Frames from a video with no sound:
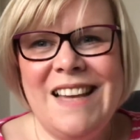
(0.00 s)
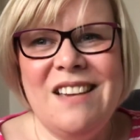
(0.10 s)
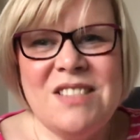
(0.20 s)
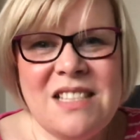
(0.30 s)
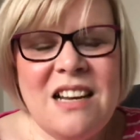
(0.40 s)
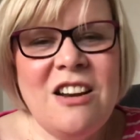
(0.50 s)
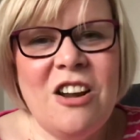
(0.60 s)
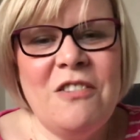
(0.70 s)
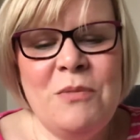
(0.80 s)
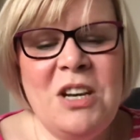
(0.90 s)
it was still a
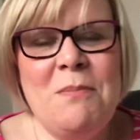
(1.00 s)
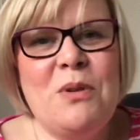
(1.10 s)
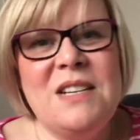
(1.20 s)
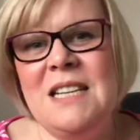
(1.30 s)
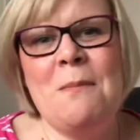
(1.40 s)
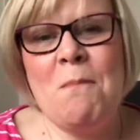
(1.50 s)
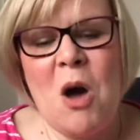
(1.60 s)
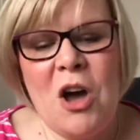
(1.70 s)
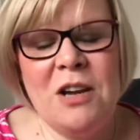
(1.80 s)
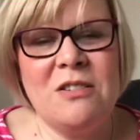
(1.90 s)
lot of money, but I didn't
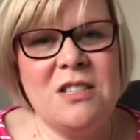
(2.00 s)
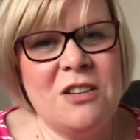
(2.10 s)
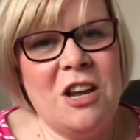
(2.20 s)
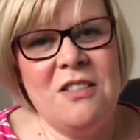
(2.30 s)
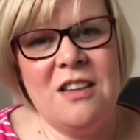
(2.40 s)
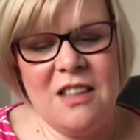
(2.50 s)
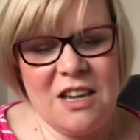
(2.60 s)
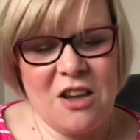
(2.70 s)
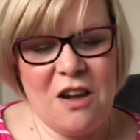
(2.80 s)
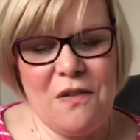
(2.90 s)
mind because I know that they
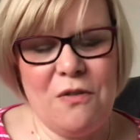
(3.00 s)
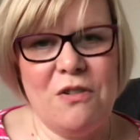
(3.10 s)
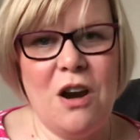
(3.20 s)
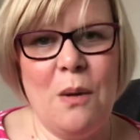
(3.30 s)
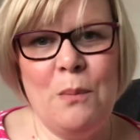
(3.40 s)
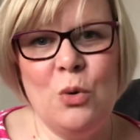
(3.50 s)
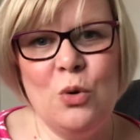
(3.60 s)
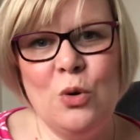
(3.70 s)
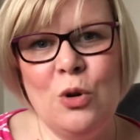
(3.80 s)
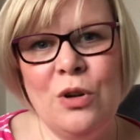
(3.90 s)
go for a lot
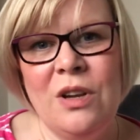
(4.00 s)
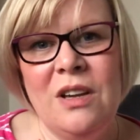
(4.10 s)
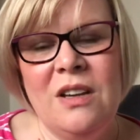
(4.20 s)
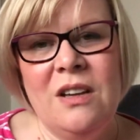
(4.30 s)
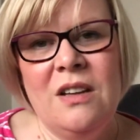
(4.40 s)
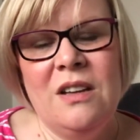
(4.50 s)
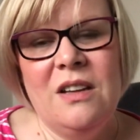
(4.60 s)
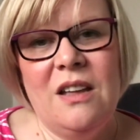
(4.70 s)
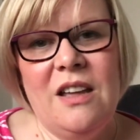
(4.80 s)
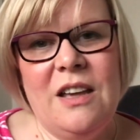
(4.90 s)
more
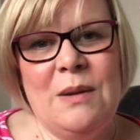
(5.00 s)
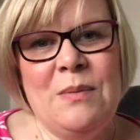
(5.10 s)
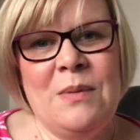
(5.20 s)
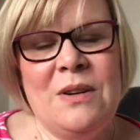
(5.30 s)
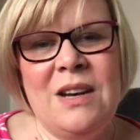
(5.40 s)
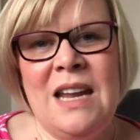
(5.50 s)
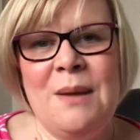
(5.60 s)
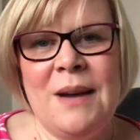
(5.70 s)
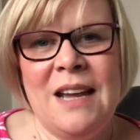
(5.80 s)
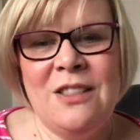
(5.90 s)
on
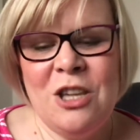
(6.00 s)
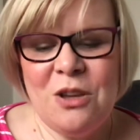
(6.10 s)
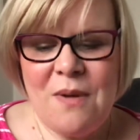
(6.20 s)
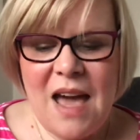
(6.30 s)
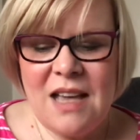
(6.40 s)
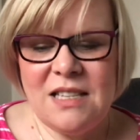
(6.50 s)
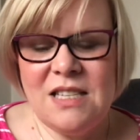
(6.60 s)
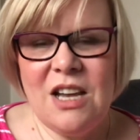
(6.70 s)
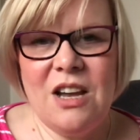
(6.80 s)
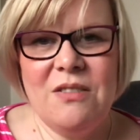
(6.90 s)
eBay in the US,
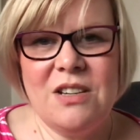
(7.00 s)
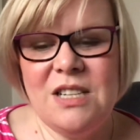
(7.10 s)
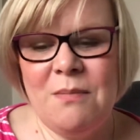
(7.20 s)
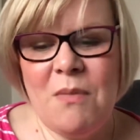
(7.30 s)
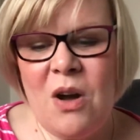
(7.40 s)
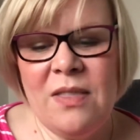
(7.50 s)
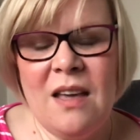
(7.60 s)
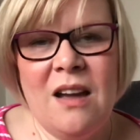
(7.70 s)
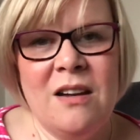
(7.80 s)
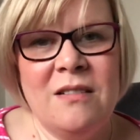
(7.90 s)
so I didn't mind
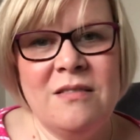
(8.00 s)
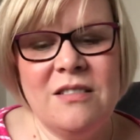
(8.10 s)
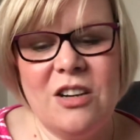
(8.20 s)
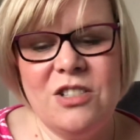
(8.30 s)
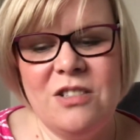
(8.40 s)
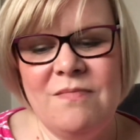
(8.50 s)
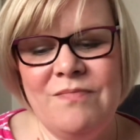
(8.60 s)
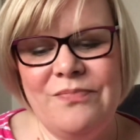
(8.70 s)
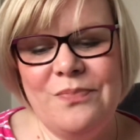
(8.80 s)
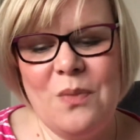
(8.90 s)
that. And
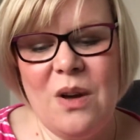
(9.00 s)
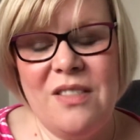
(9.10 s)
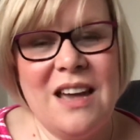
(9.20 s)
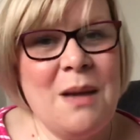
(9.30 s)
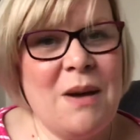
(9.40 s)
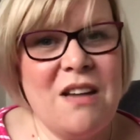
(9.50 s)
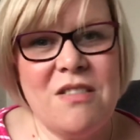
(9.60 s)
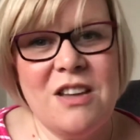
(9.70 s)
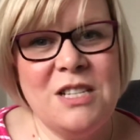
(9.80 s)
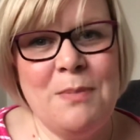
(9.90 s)
are they about
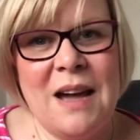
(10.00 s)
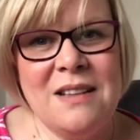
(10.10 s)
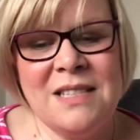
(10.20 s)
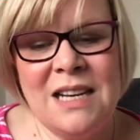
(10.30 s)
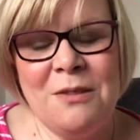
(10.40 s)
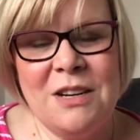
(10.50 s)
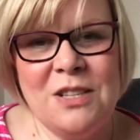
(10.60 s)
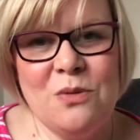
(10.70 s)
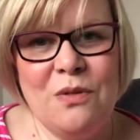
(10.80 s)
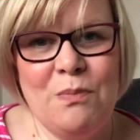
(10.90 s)
£30 anyway
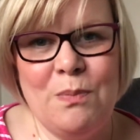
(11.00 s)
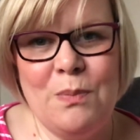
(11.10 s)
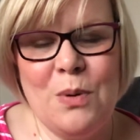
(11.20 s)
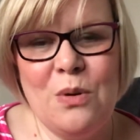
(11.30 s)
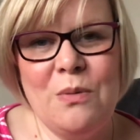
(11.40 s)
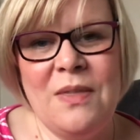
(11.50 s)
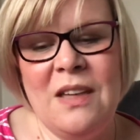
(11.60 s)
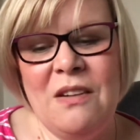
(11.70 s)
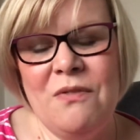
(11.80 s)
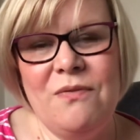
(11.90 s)
to have bought when
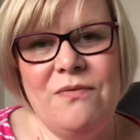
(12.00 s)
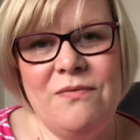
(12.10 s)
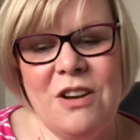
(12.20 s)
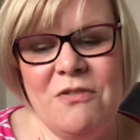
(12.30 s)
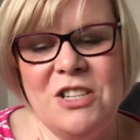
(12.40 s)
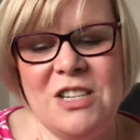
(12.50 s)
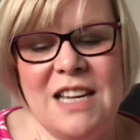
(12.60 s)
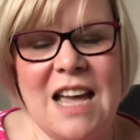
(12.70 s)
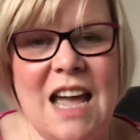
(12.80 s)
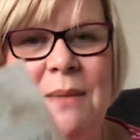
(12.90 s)
they originally
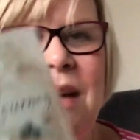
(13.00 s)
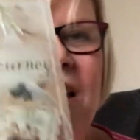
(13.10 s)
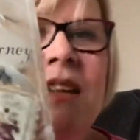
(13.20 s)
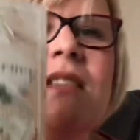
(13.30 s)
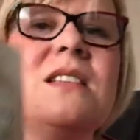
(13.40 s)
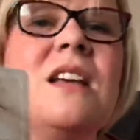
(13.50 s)
came out?